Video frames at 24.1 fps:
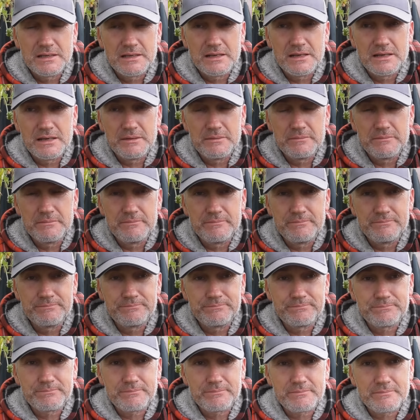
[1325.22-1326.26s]
Um,
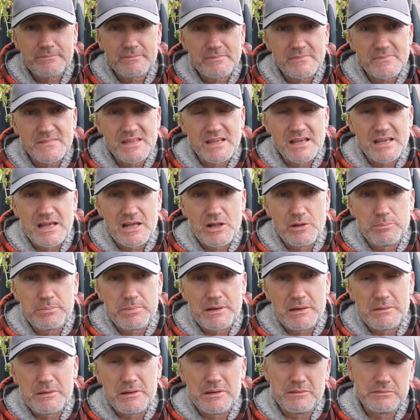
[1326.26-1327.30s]
help
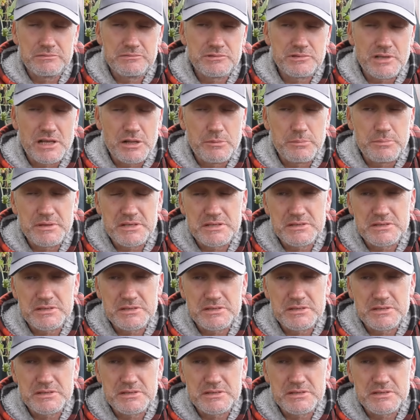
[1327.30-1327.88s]
out.